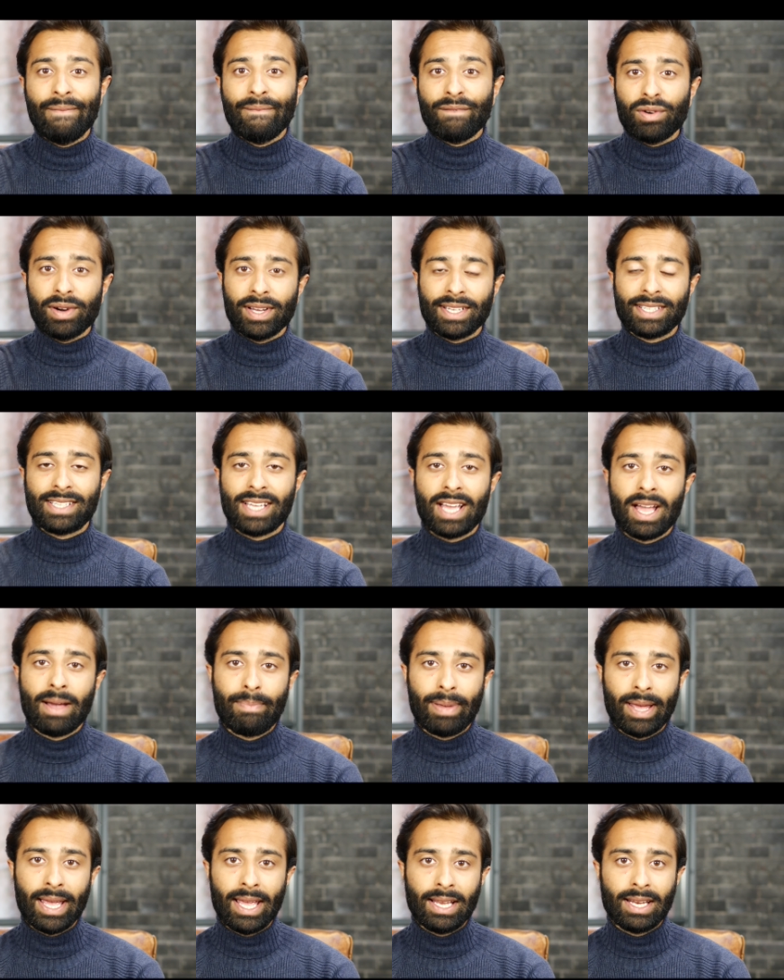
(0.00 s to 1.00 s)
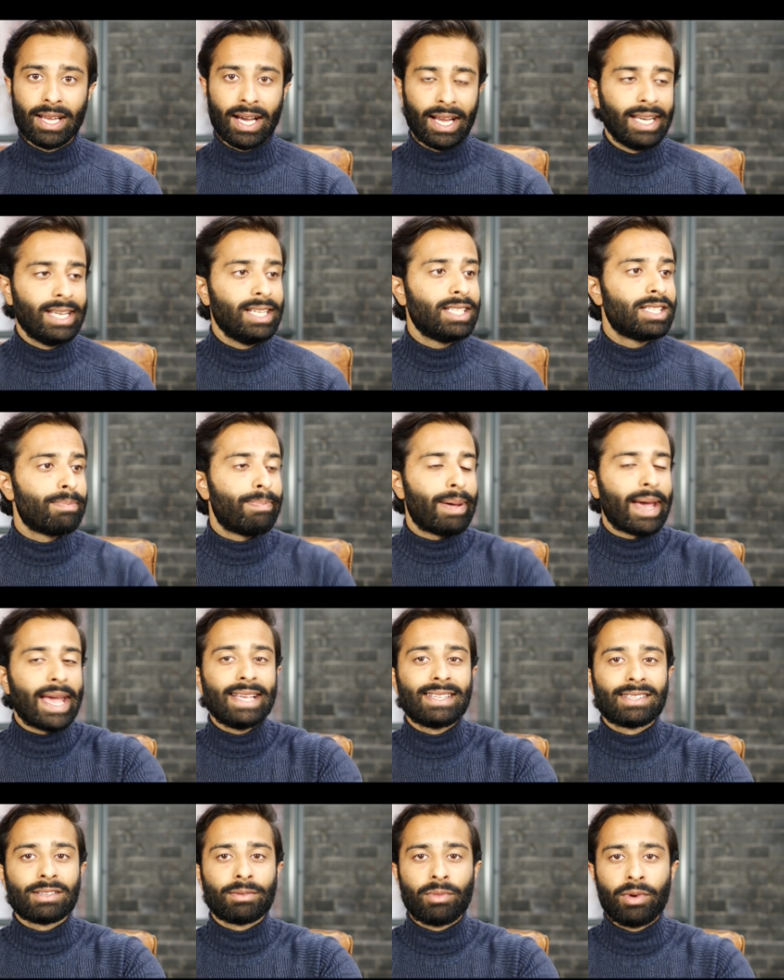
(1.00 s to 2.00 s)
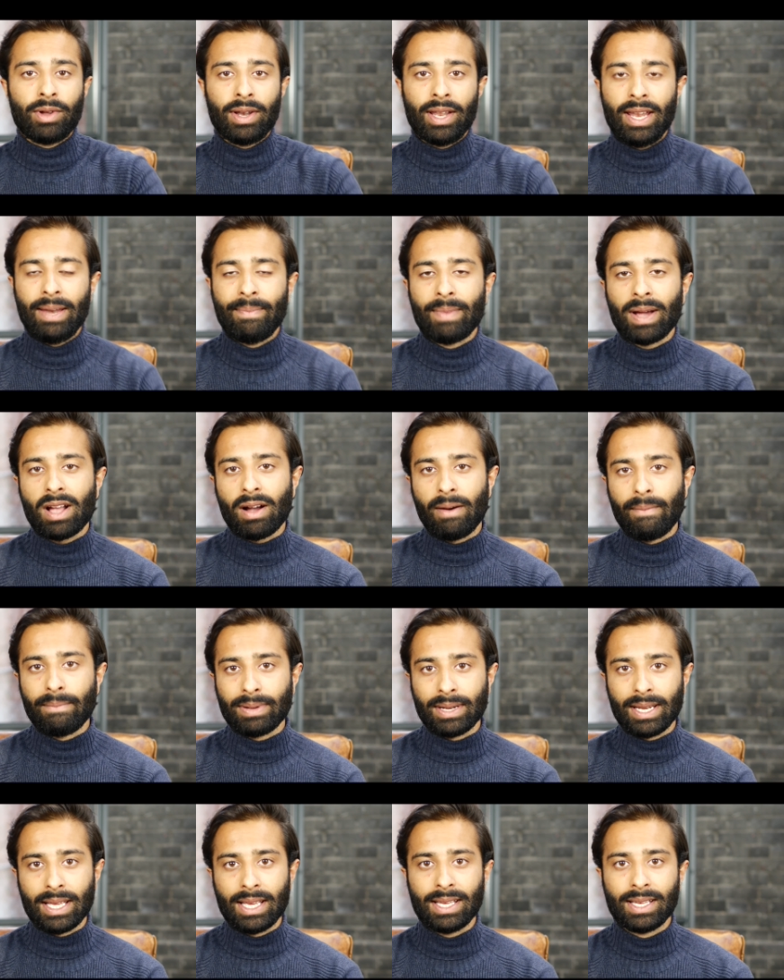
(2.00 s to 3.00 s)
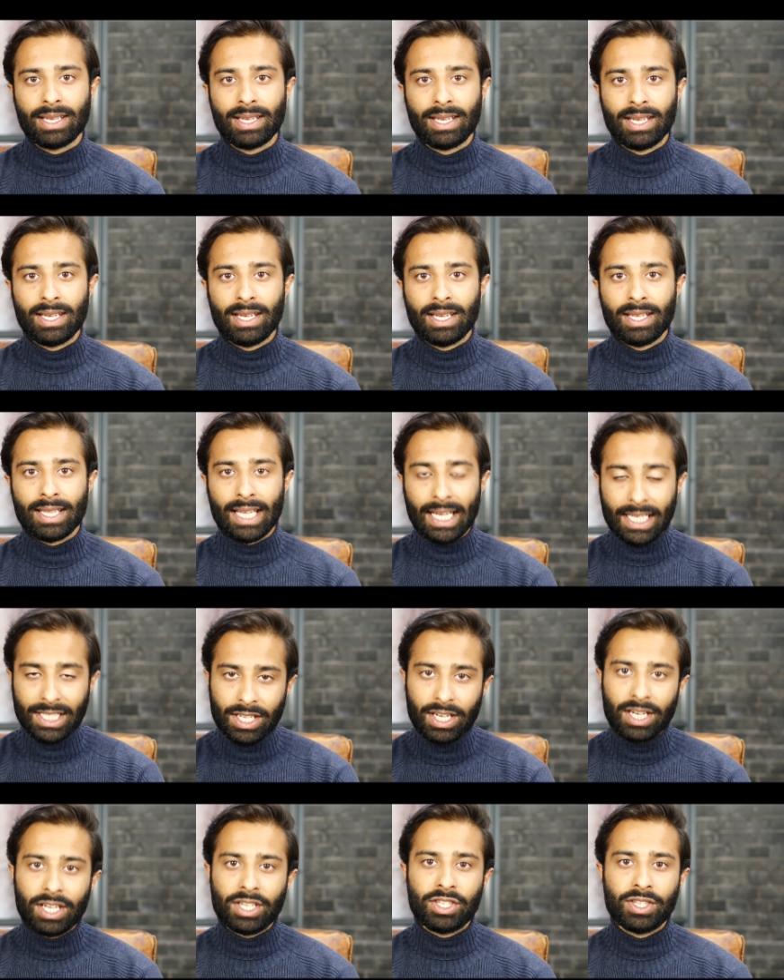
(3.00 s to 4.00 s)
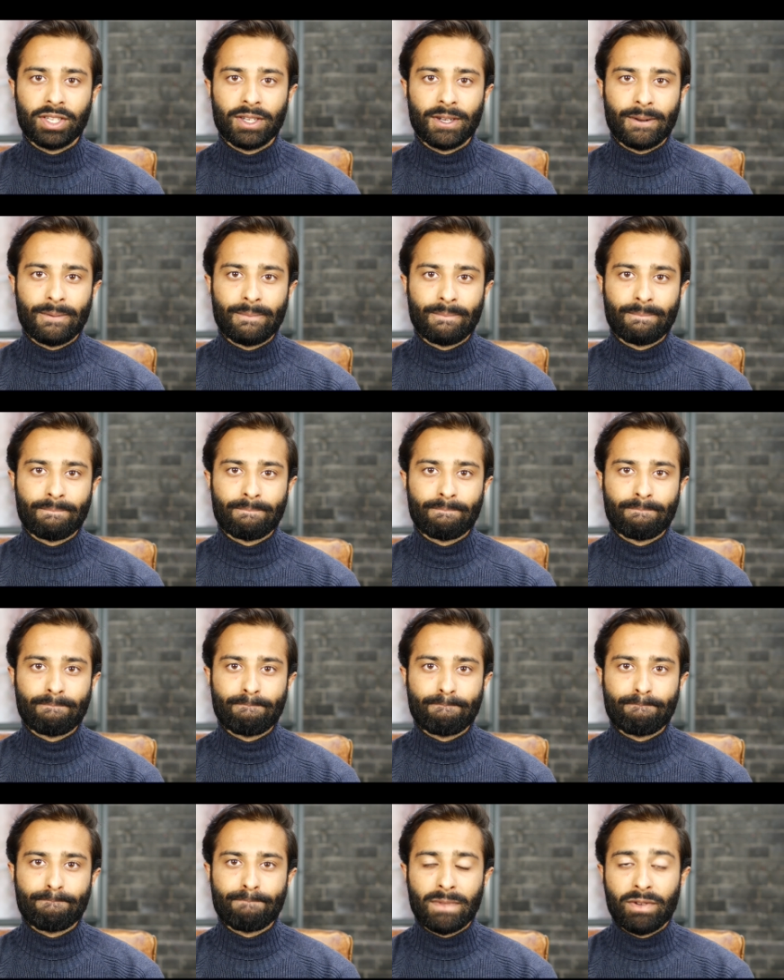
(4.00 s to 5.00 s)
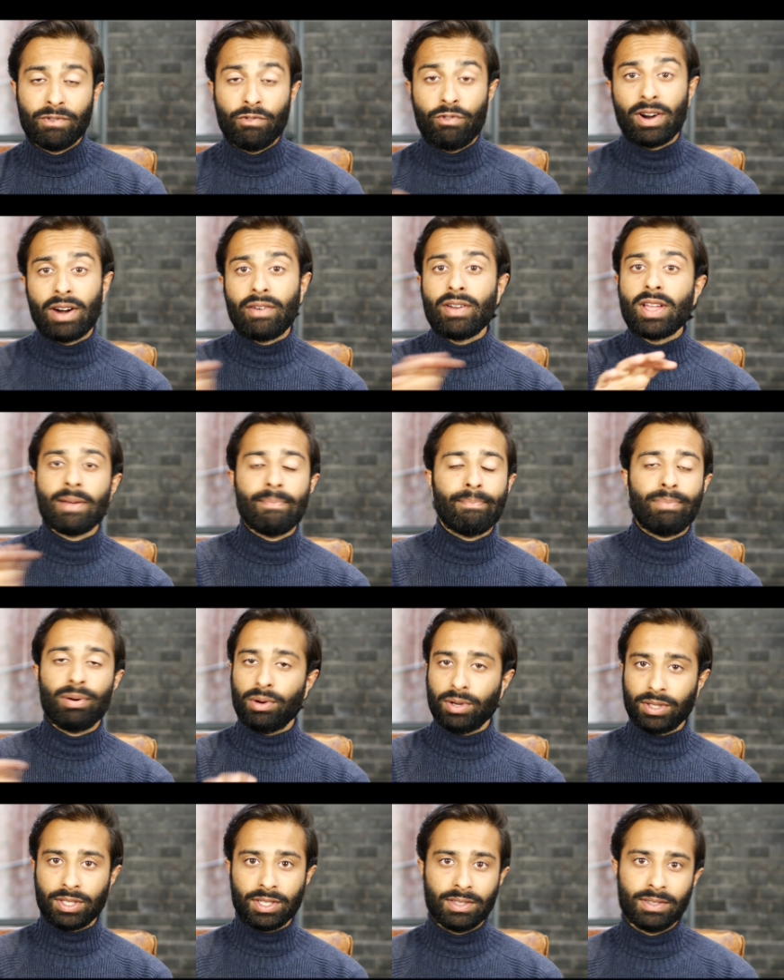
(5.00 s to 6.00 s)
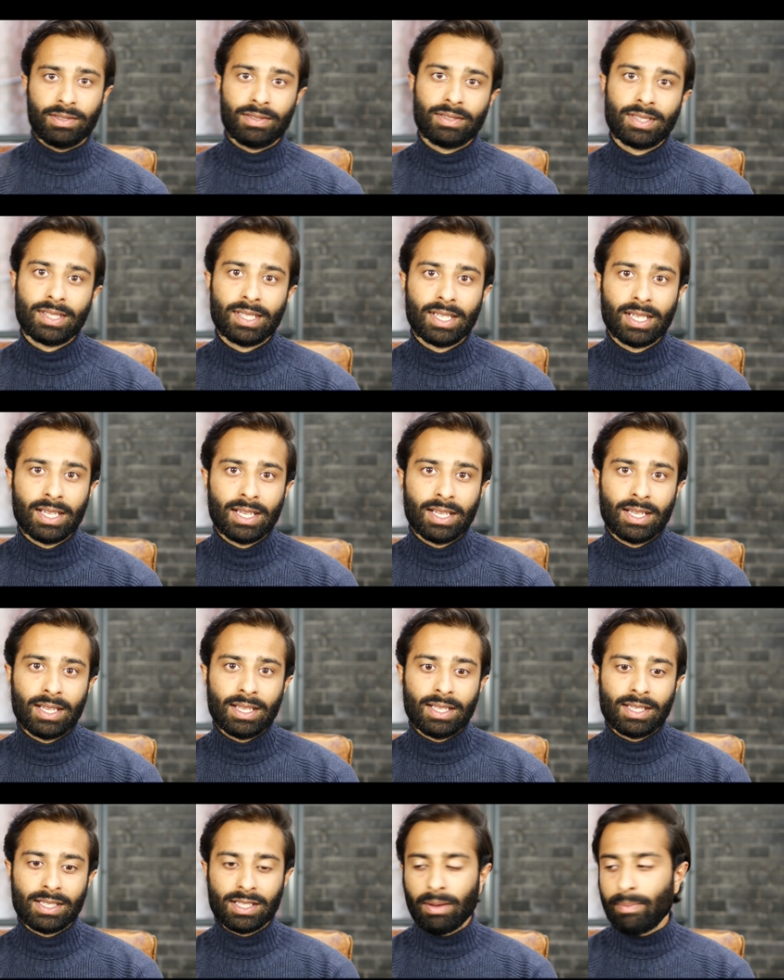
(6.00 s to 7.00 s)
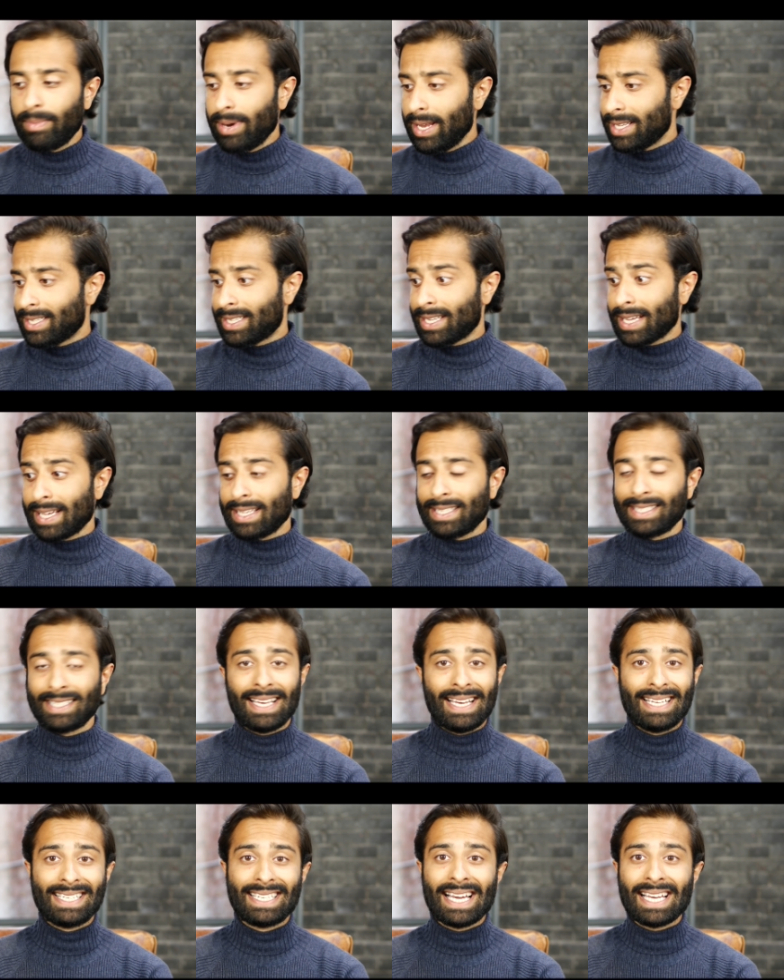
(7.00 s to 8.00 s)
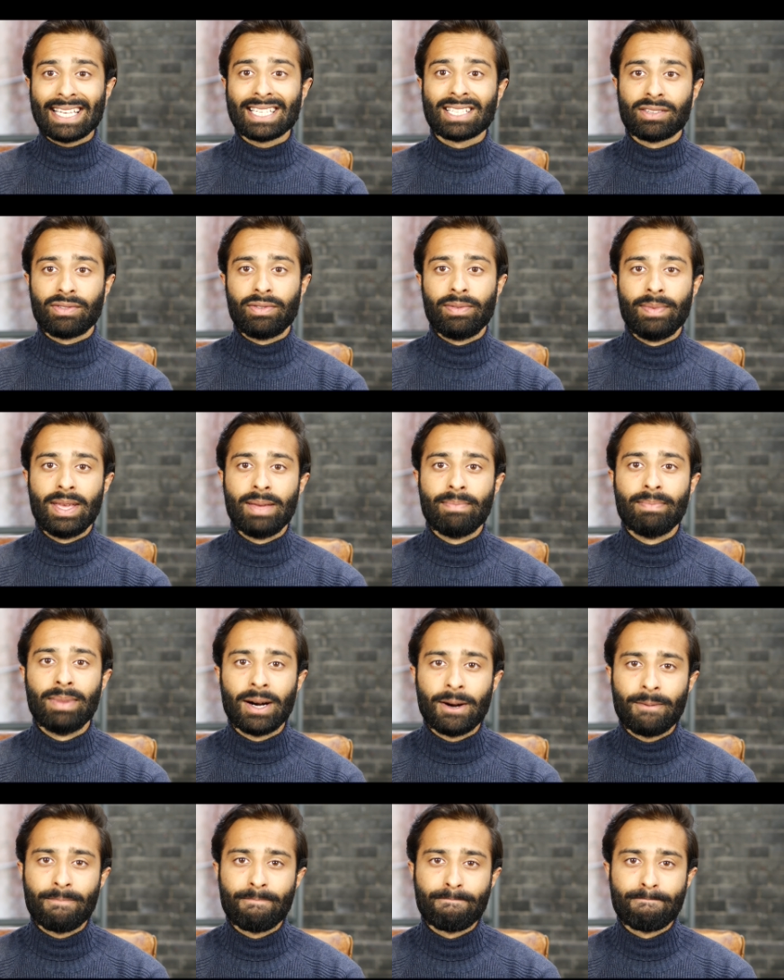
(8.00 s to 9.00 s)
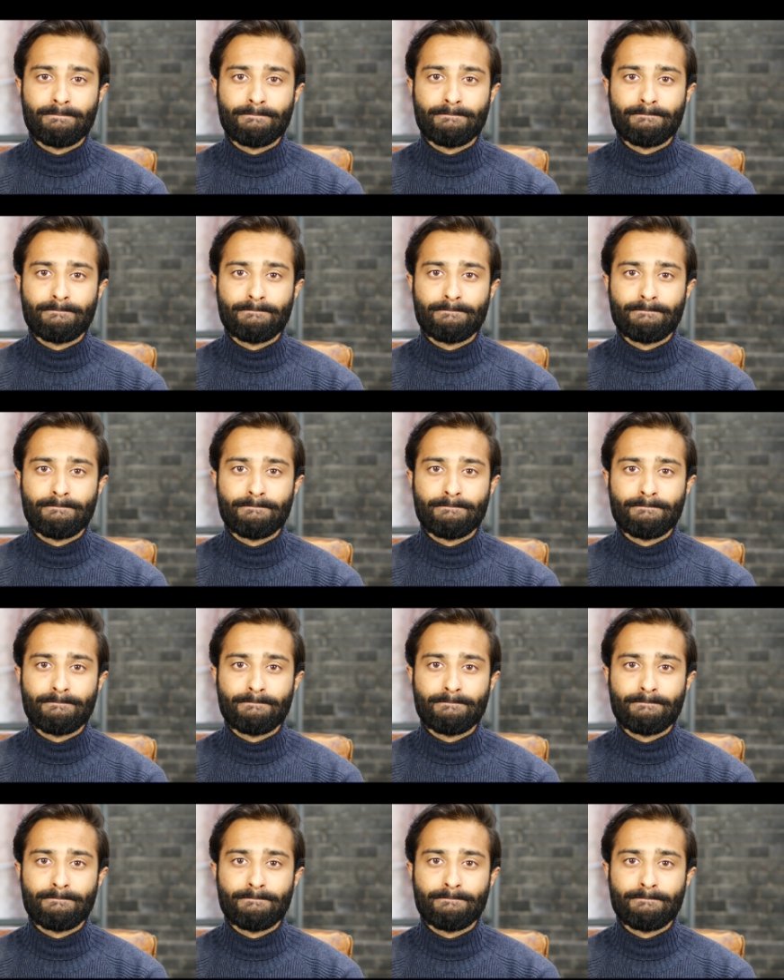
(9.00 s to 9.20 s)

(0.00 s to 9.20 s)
an invoice to get paid. I need to pay someone in my company. That's urgent. Very important. Somebody has set a task for me, but